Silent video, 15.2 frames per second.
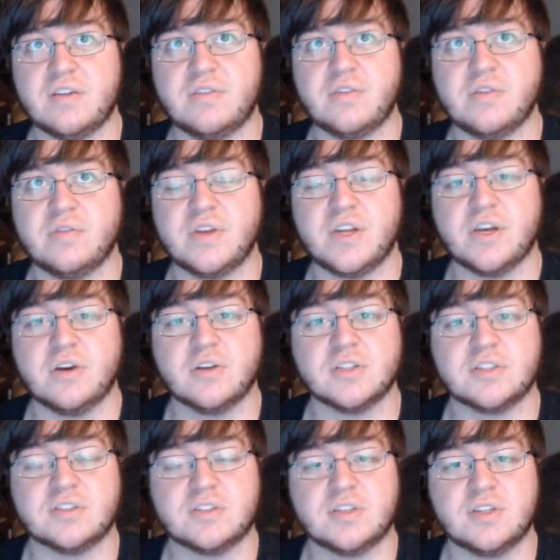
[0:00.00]
a few
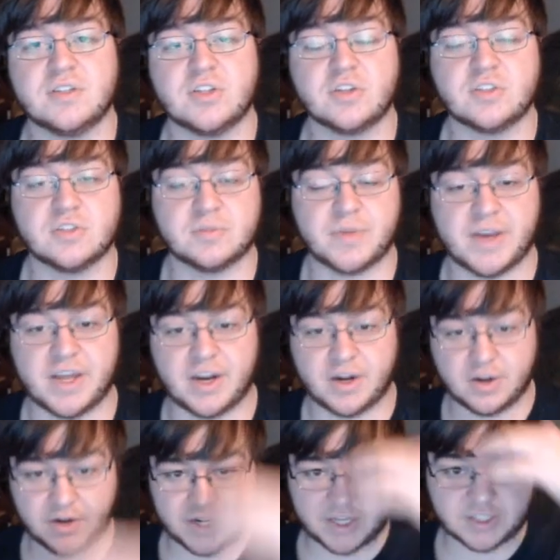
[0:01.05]
videos. Joseph's my
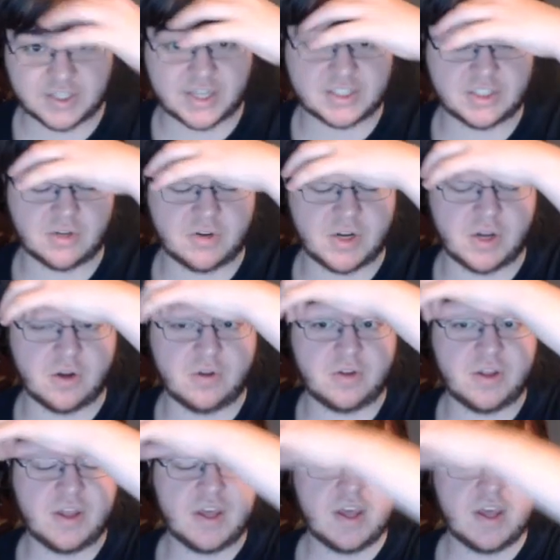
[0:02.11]
editor, in case you guys don't know.